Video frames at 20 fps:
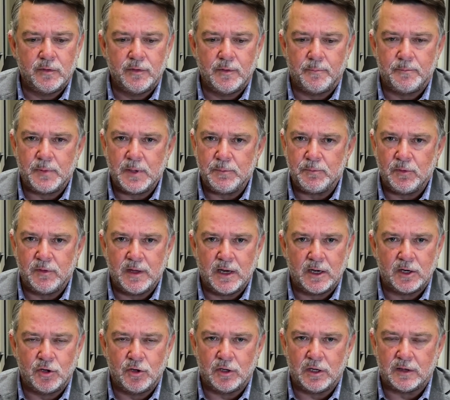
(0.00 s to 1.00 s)
The people that
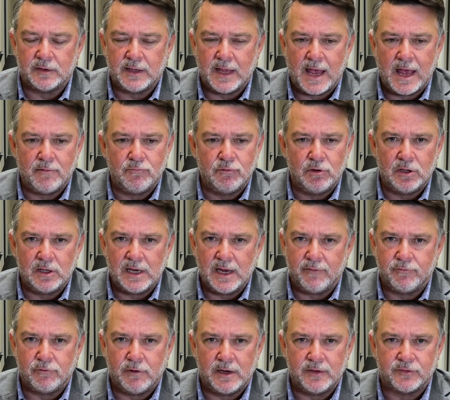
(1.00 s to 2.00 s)
are good at that really
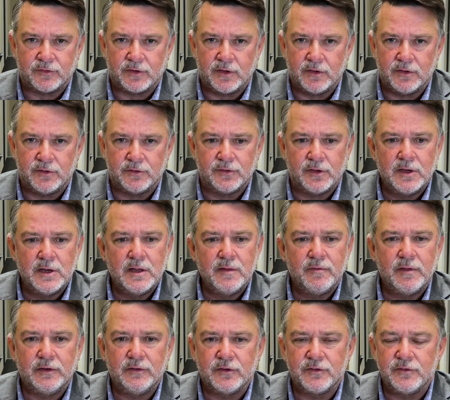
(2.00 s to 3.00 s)
have great skills.
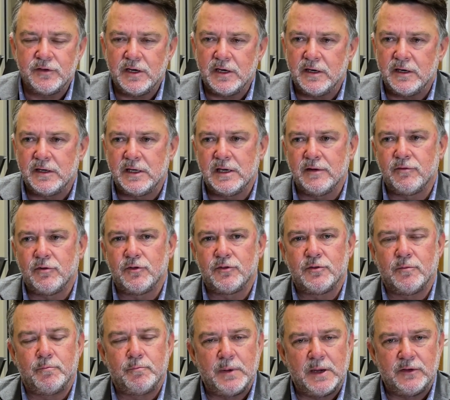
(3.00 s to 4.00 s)
They just needed to give her
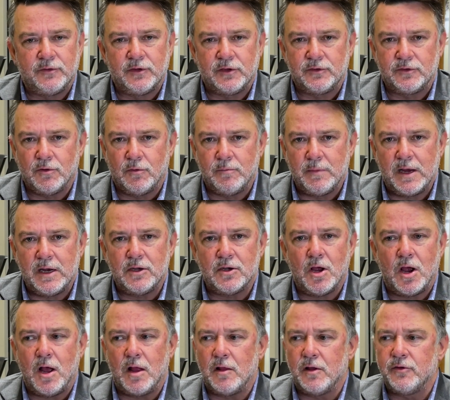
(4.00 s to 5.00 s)
some basic domain
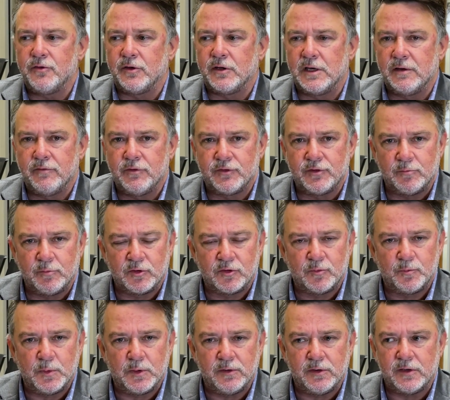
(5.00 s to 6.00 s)
knowledge and give her some
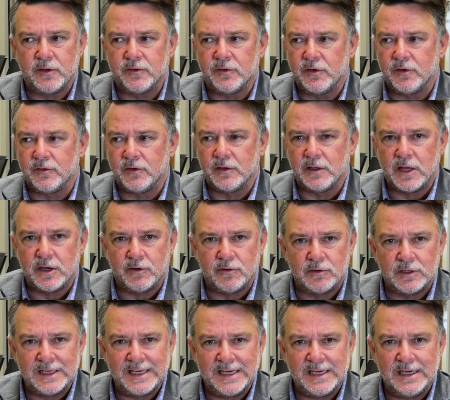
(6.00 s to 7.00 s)
experiences and let her
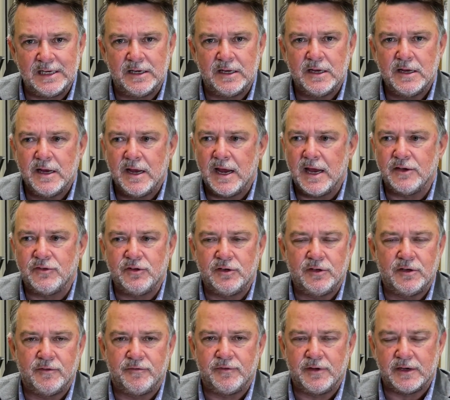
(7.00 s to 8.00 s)
lead, and she
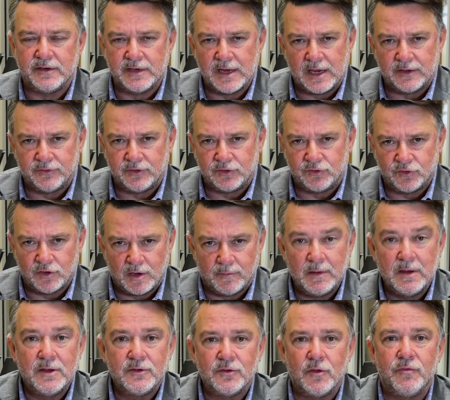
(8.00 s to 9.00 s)
did a fantastic job.
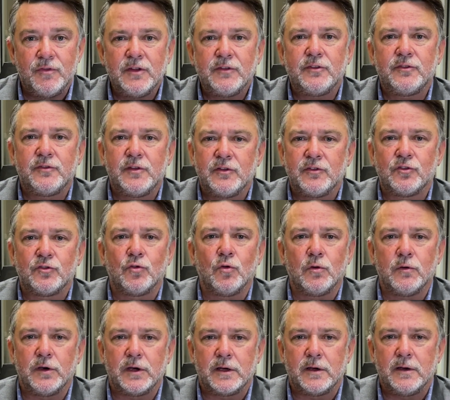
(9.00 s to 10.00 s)
So this
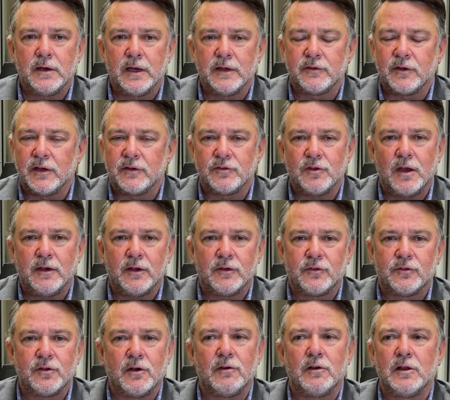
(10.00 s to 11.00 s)
story, it's not
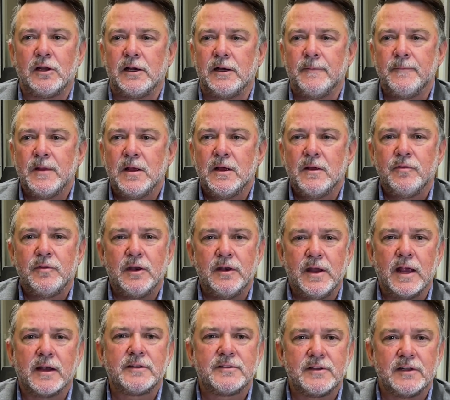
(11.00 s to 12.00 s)
necessarily the
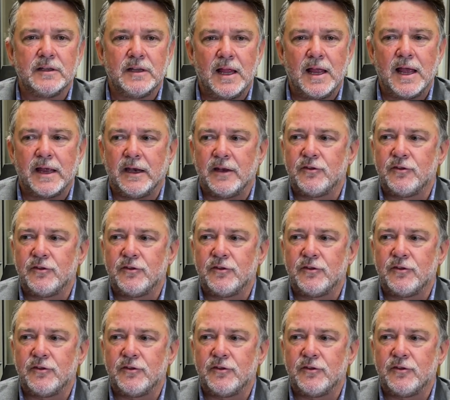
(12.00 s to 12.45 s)
next in line.